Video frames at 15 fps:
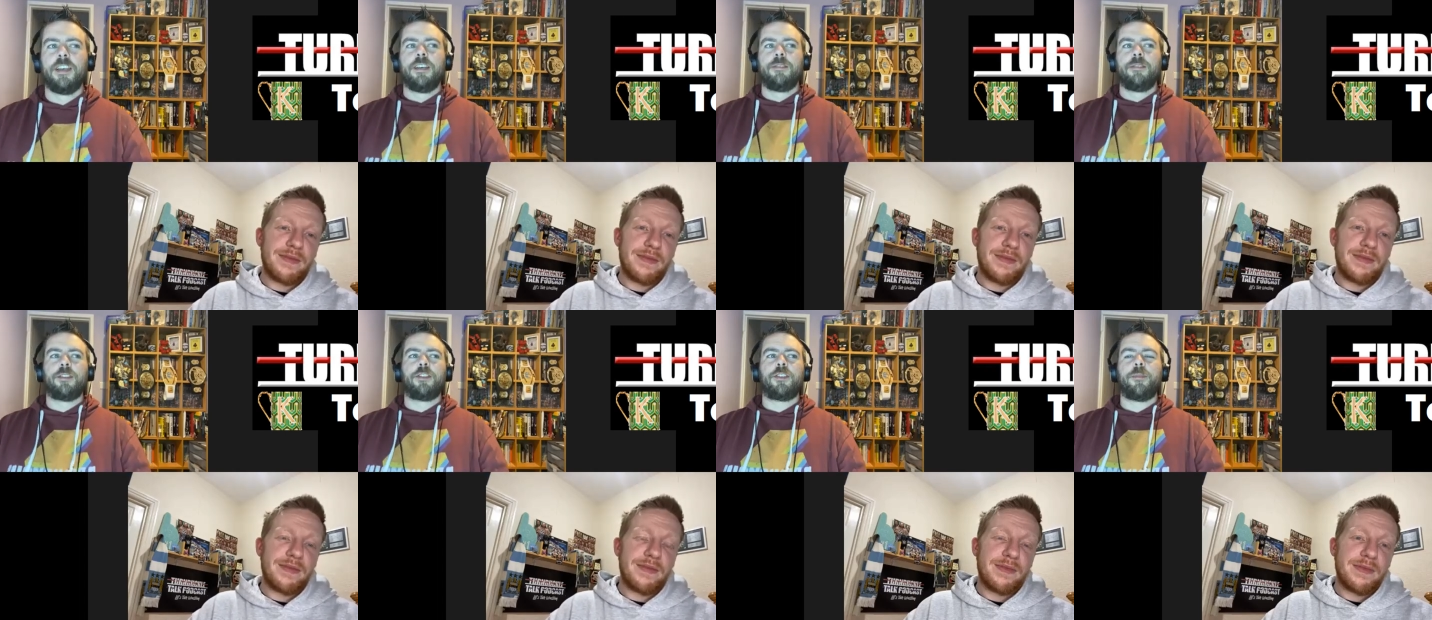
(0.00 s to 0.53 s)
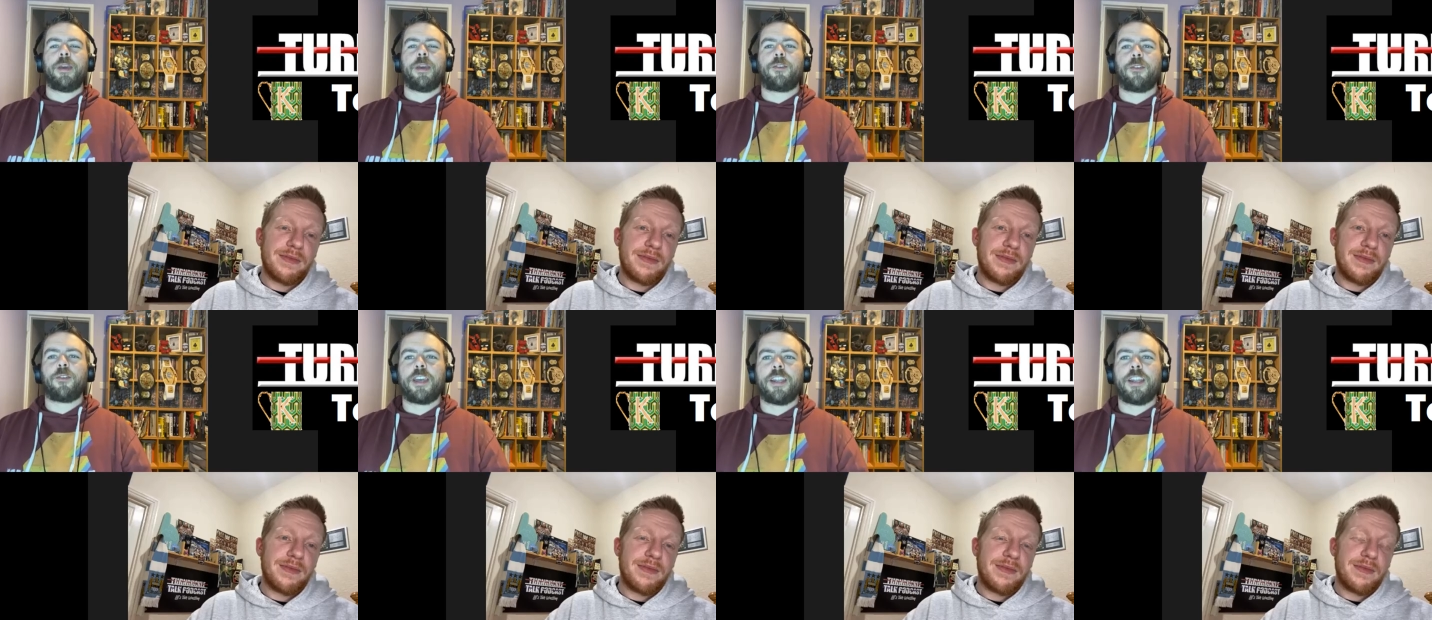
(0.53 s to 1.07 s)
Speaker 1: They do
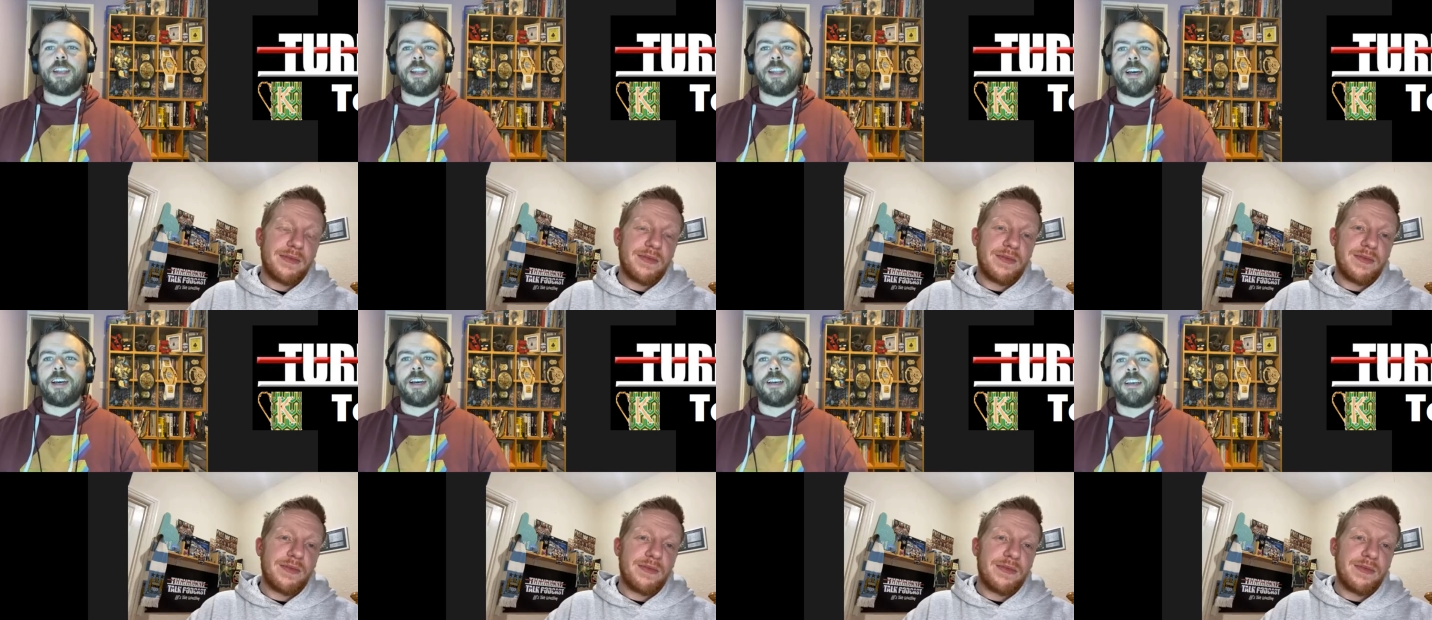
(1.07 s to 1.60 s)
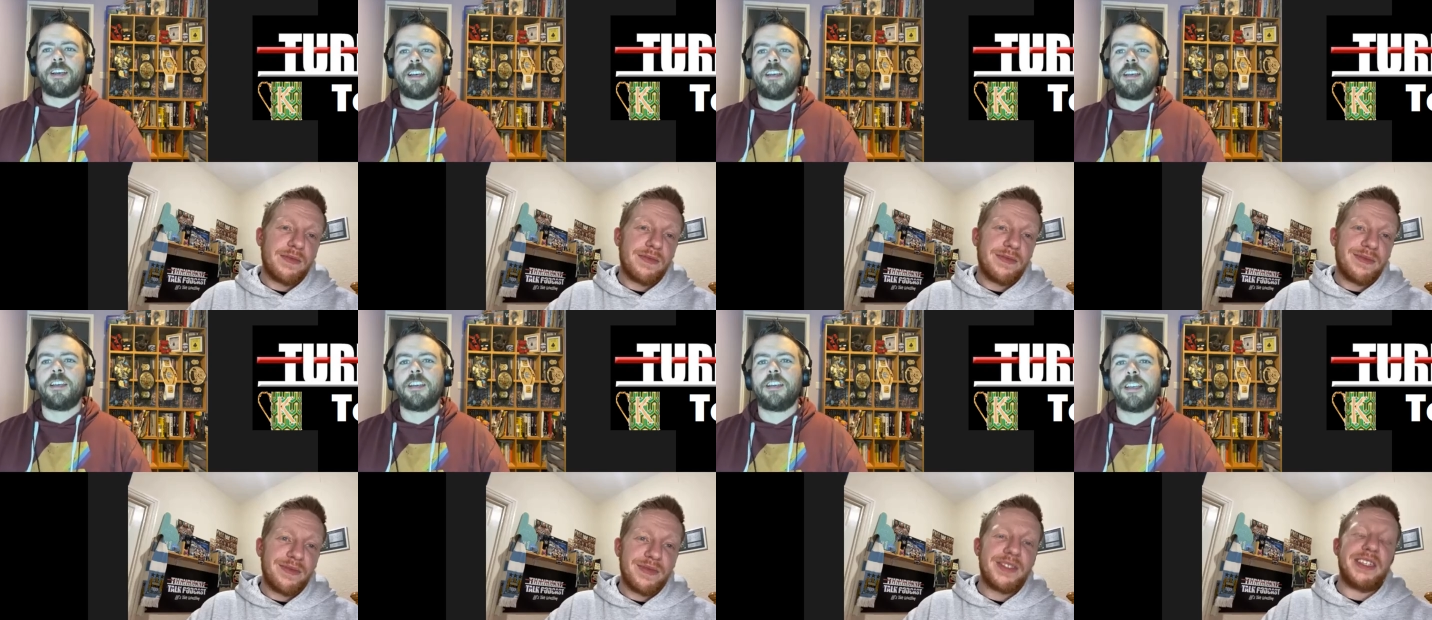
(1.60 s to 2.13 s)
Michael Caine in that.
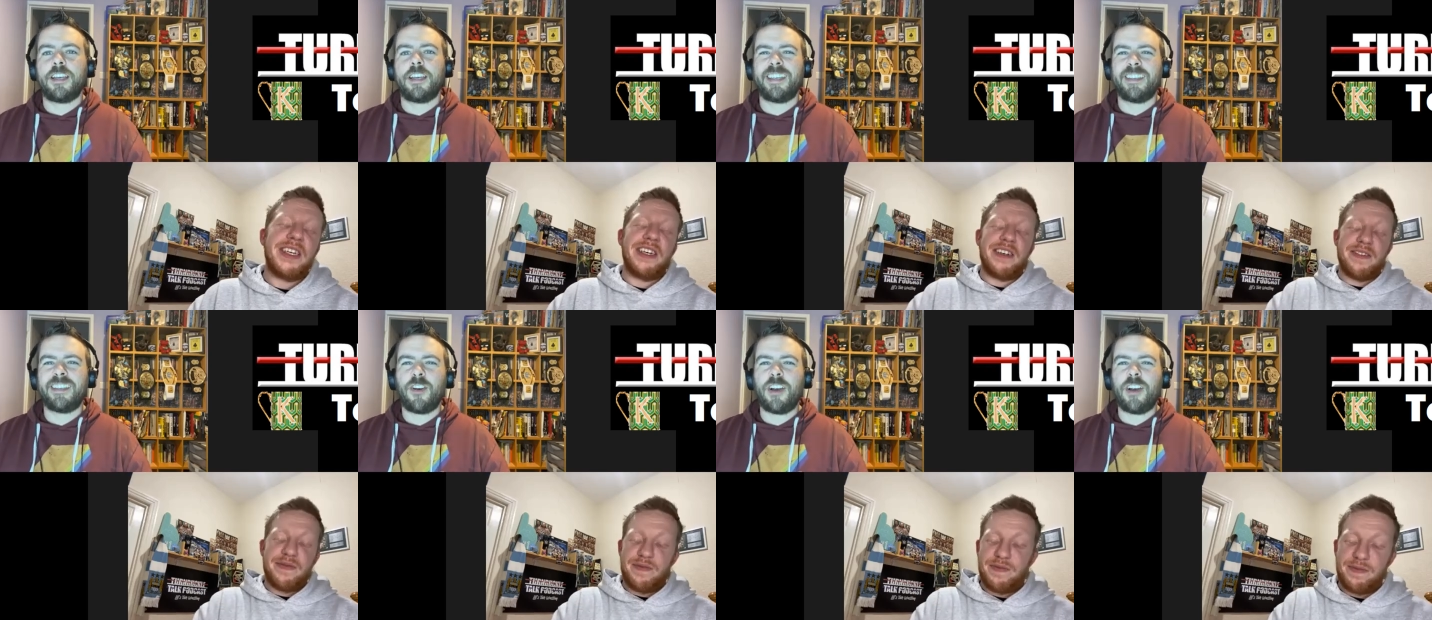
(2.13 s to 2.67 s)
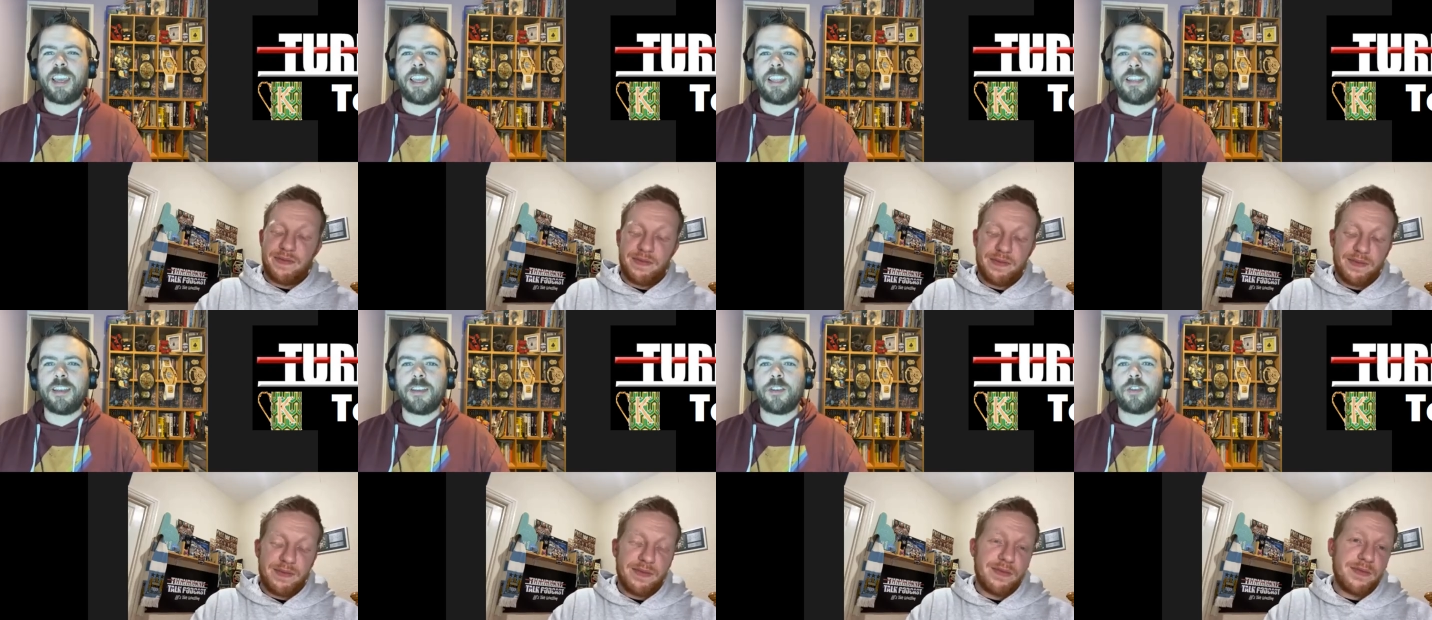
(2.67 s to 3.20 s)
Yeah. You've got to
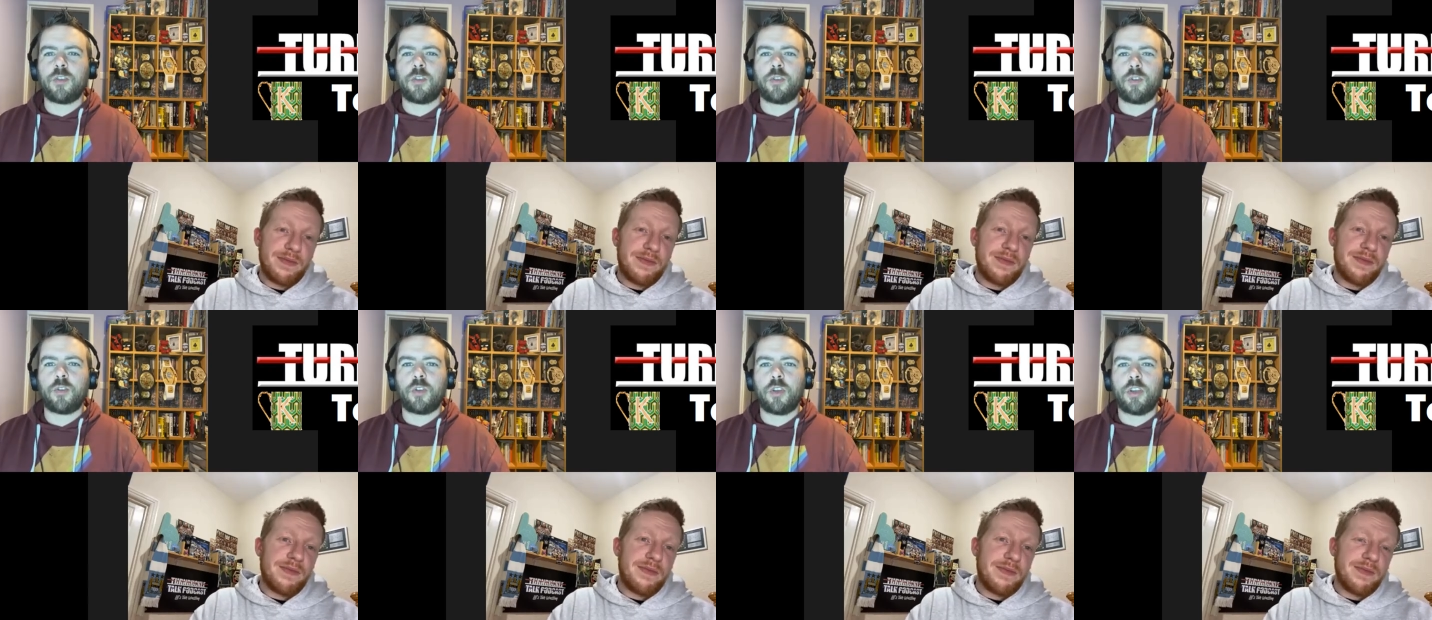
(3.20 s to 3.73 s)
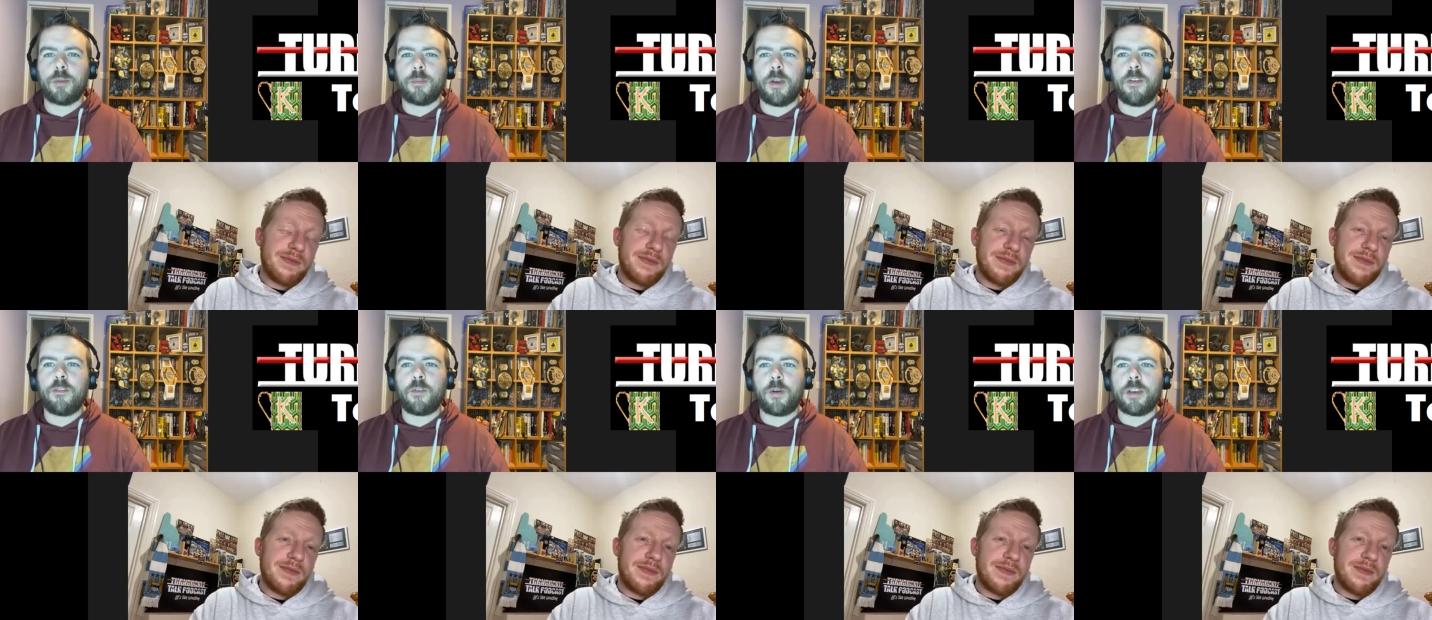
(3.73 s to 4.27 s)
kind of do your
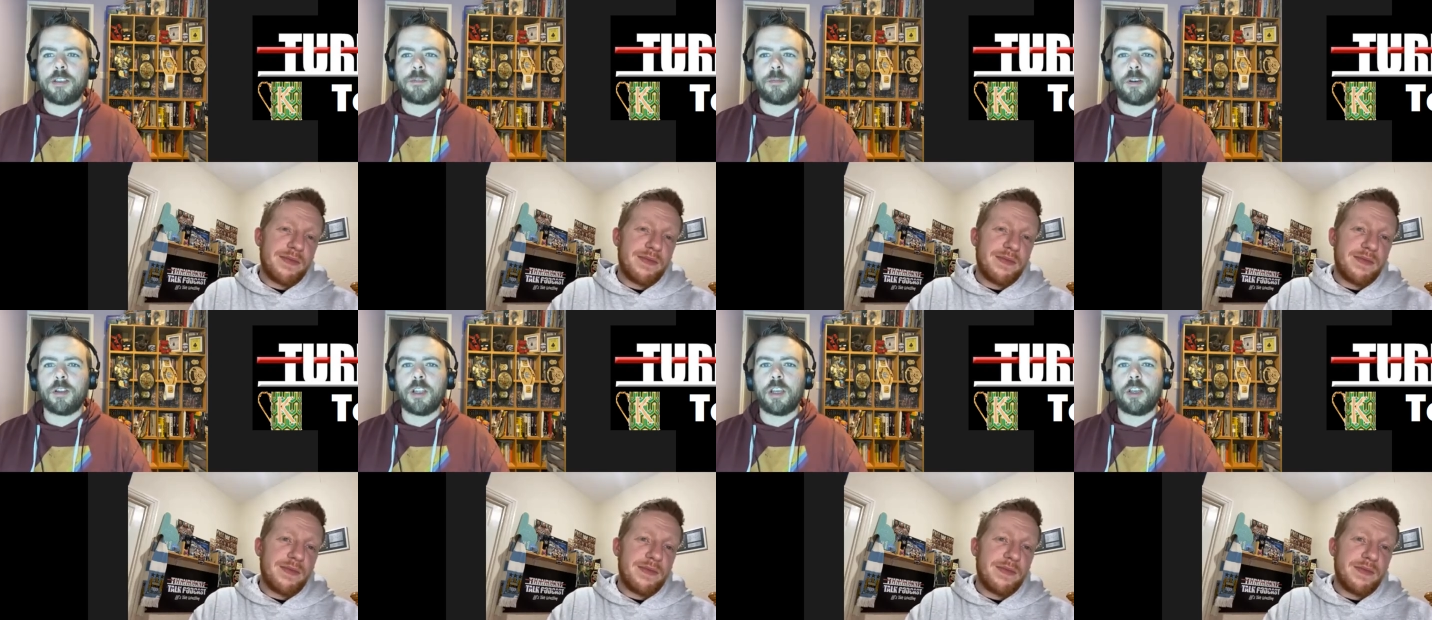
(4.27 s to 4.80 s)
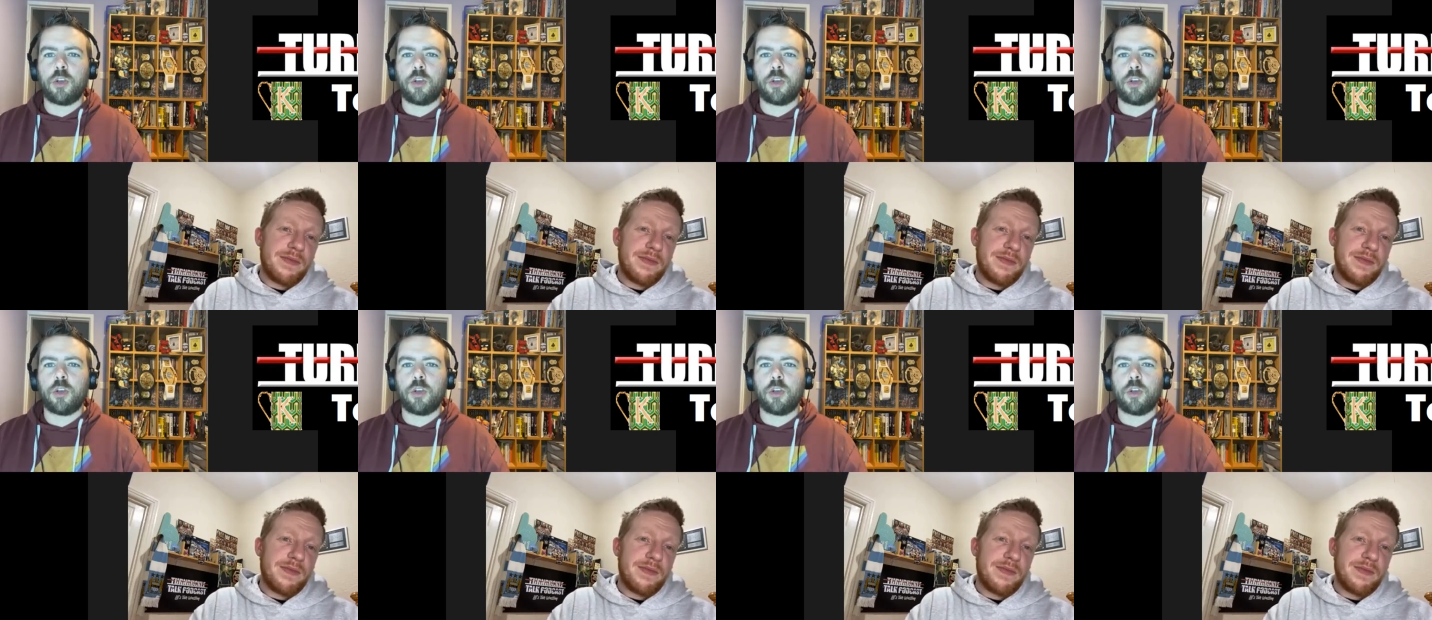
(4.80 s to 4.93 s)
mouth quite small. Like.